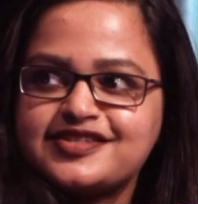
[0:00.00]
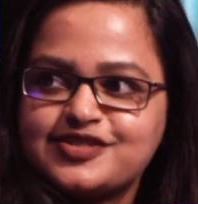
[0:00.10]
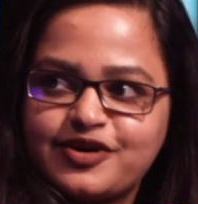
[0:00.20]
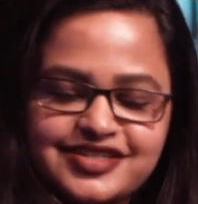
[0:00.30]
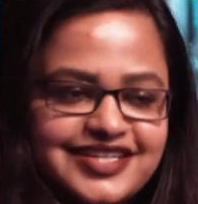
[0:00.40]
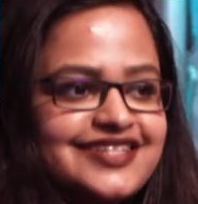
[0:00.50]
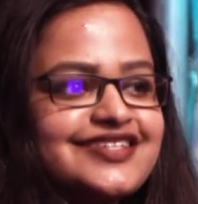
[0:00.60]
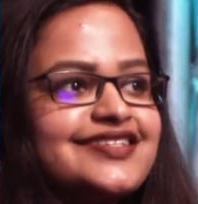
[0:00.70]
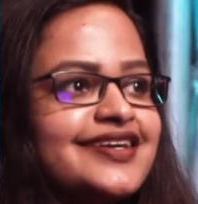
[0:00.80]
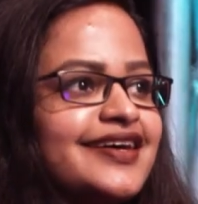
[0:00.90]
It's not
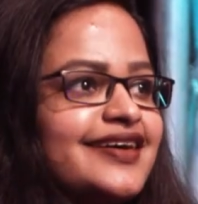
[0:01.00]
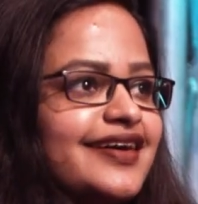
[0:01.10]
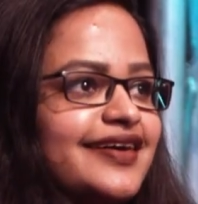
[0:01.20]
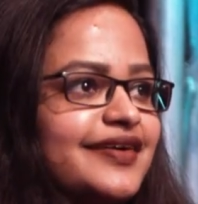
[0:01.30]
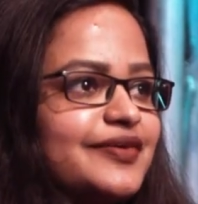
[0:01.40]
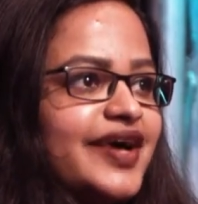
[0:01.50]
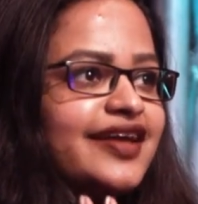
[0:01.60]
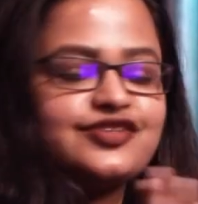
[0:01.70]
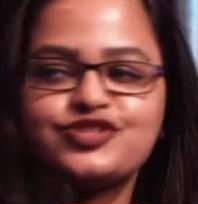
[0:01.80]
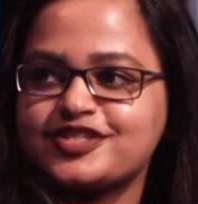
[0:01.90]
hitted,
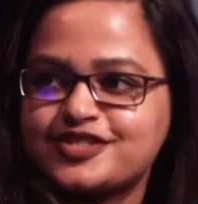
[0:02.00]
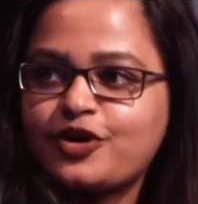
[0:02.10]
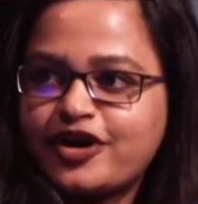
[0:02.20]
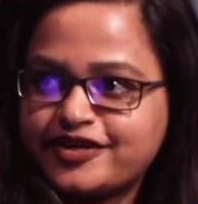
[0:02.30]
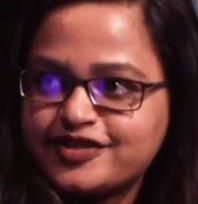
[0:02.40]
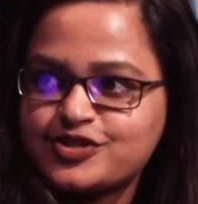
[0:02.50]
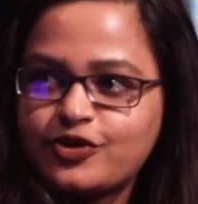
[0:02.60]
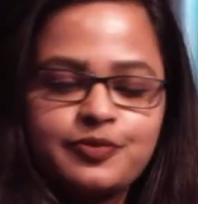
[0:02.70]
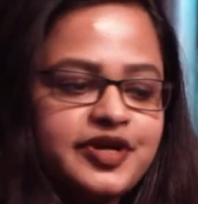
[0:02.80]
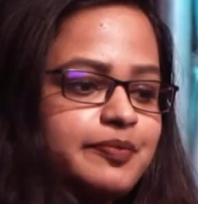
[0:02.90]
and it's just gone in its
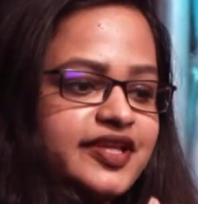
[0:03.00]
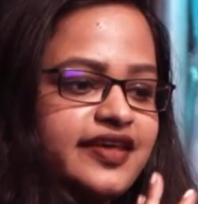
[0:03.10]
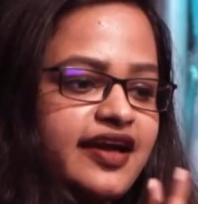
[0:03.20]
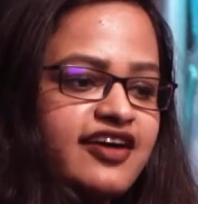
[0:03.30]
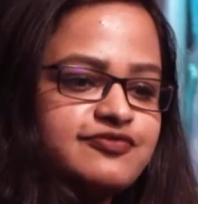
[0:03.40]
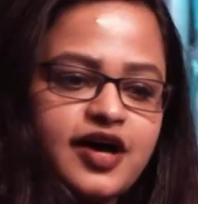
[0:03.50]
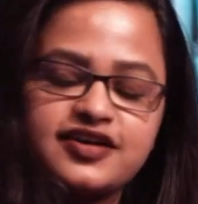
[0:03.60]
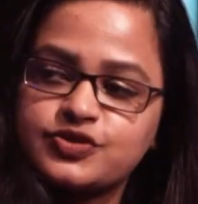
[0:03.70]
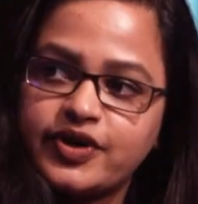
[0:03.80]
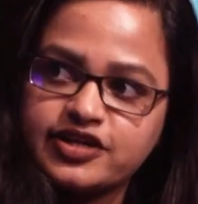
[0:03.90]
orbit, but they have
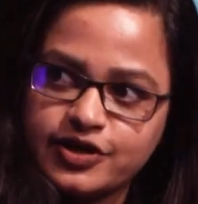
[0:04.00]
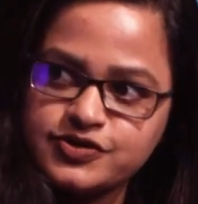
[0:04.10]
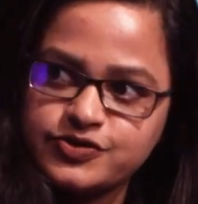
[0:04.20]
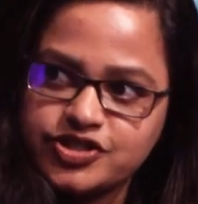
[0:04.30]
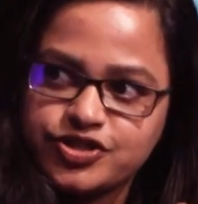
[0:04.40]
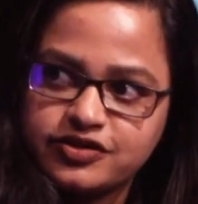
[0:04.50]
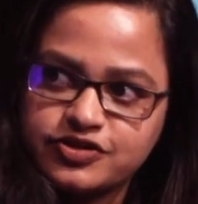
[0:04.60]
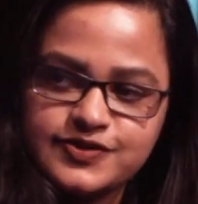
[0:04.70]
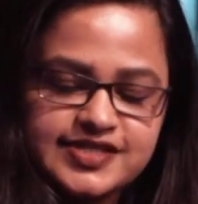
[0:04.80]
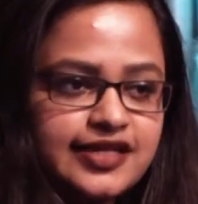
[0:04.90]
passed quite close to each other,
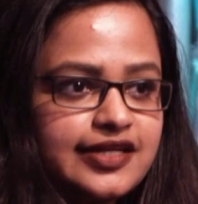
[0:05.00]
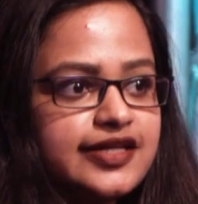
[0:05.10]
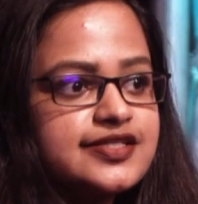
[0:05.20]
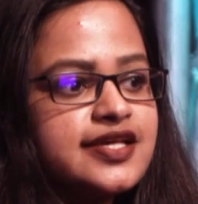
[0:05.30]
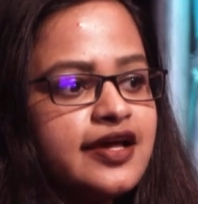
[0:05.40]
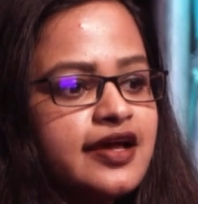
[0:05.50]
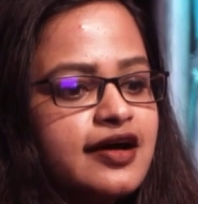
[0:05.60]
two satellites.